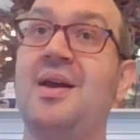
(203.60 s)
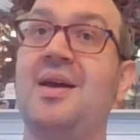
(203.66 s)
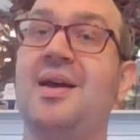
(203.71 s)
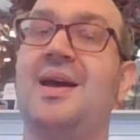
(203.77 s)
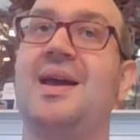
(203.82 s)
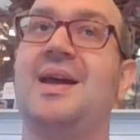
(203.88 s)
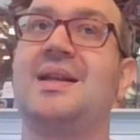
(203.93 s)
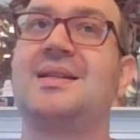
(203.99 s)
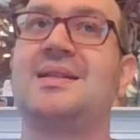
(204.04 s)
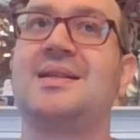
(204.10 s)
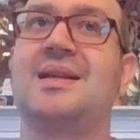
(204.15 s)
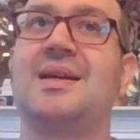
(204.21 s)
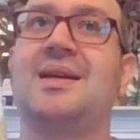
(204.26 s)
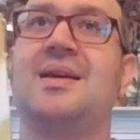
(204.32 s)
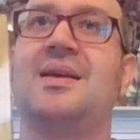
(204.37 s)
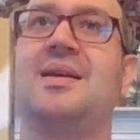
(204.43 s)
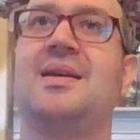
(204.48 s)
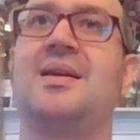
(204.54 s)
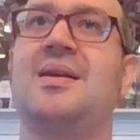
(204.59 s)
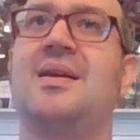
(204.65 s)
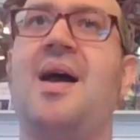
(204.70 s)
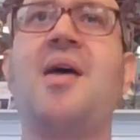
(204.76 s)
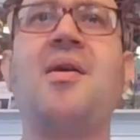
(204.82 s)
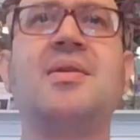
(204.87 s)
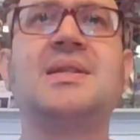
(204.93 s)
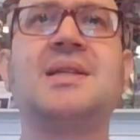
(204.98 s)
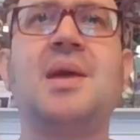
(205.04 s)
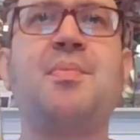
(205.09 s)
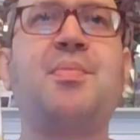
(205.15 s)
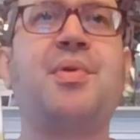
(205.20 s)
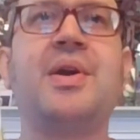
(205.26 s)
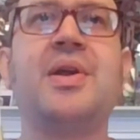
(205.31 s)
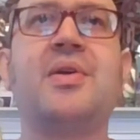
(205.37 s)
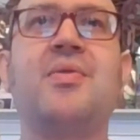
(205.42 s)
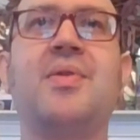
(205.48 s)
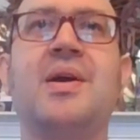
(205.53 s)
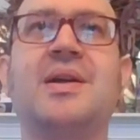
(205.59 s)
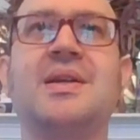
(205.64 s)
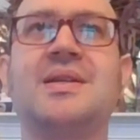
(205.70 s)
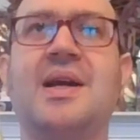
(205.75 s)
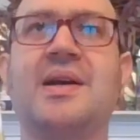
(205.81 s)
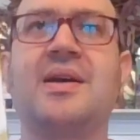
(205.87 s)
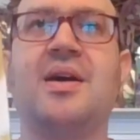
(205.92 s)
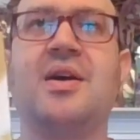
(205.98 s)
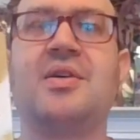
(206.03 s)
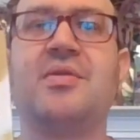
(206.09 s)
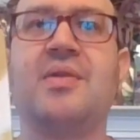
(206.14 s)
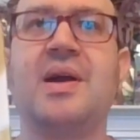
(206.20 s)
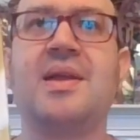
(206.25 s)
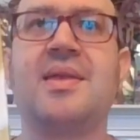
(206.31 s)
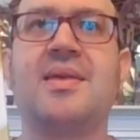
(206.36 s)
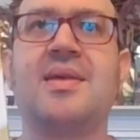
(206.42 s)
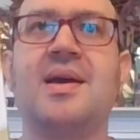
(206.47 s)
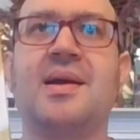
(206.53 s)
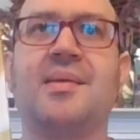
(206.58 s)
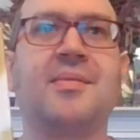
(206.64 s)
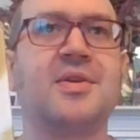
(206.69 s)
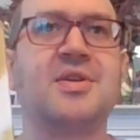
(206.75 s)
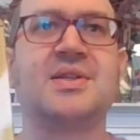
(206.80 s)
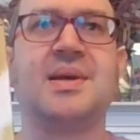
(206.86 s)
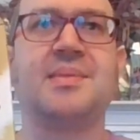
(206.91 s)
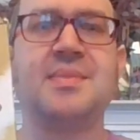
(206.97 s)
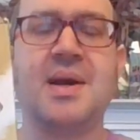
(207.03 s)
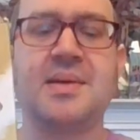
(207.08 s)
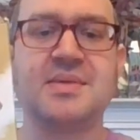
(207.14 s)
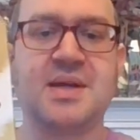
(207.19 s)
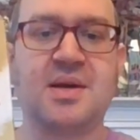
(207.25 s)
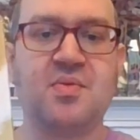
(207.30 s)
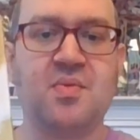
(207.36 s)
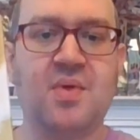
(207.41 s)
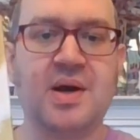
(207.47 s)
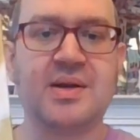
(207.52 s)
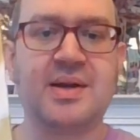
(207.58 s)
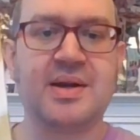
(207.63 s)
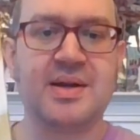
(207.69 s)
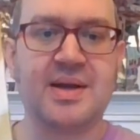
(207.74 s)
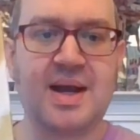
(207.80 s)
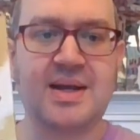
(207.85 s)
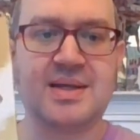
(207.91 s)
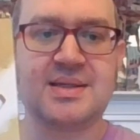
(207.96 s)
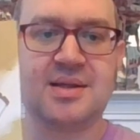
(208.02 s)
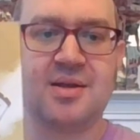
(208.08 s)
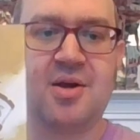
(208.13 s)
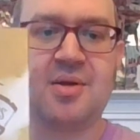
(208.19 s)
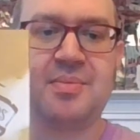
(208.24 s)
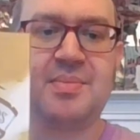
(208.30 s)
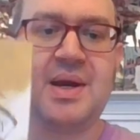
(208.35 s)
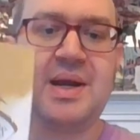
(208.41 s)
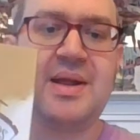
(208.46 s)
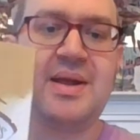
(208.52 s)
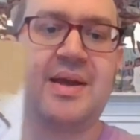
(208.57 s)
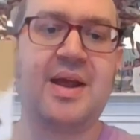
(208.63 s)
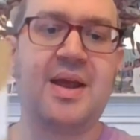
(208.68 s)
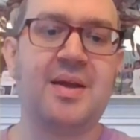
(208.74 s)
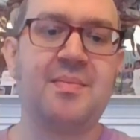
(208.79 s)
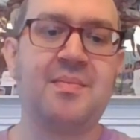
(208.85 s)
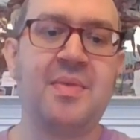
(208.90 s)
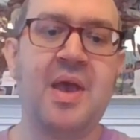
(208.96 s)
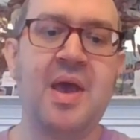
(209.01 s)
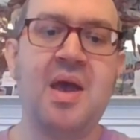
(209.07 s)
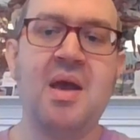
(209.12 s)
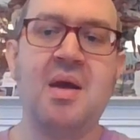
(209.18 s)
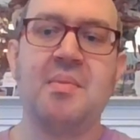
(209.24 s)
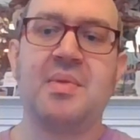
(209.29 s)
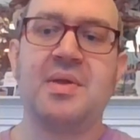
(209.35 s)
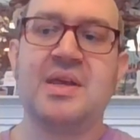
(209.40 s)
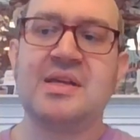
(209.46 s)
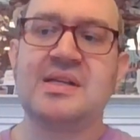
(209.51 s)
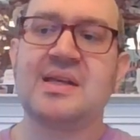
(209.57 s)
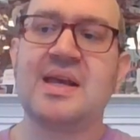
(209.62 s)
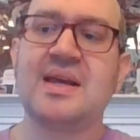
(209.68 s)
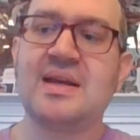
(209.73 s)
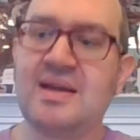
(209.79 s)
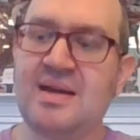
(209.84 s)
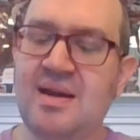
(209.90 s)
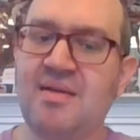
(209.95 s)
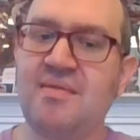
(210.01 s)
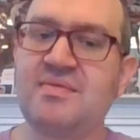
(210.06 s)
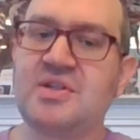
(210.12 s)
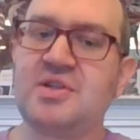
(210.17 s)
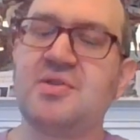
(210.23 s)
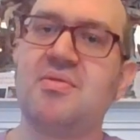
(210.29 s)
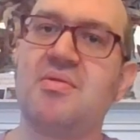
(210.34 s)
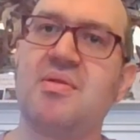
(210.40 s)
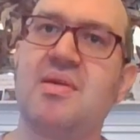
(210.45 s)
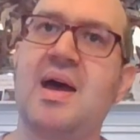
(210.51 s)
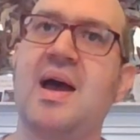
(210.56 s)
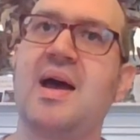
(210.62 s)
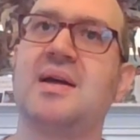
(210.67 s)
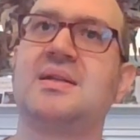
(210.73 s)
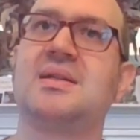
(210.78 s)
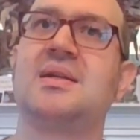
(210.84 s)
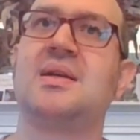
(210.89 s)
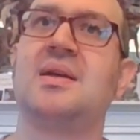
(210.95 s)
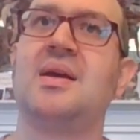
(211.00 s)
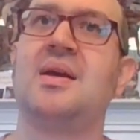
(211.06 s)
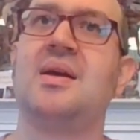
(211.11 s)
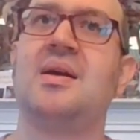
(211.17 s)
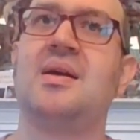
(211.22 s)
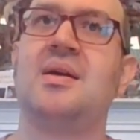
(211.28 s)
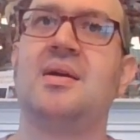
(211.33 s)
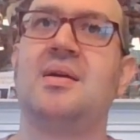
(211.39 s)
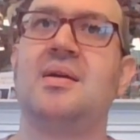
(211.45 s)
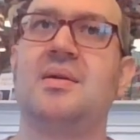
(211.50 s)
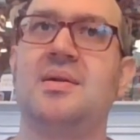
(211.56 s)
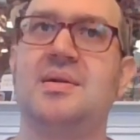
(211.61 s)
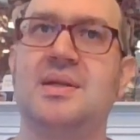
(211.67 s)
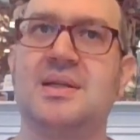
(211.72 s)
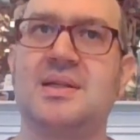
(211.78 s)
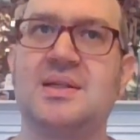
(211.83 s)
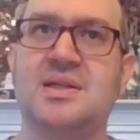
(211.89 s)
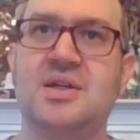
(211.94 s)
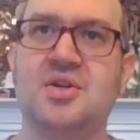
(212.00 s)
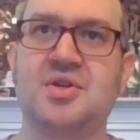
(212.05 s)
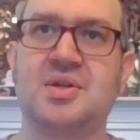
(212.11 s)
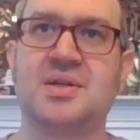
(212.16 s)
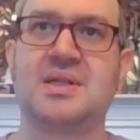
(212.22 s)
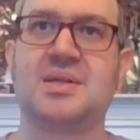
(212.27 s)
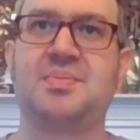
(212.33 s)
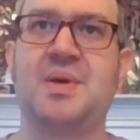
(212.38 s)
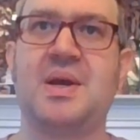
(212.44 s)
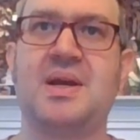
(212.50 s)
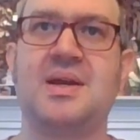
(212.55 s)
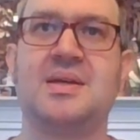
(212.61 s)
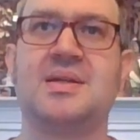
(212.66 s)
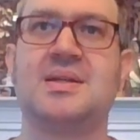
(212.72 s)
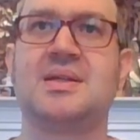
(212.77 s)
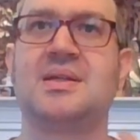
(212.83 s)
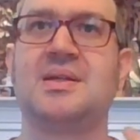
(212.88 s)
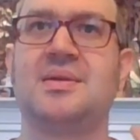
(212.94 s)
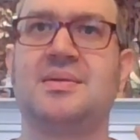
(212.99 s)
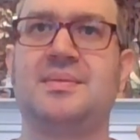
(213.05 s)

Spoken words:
It's I always say pretty quick is like a great thing, which sometimes I want a nice long meaty game, but this like gives you that decision space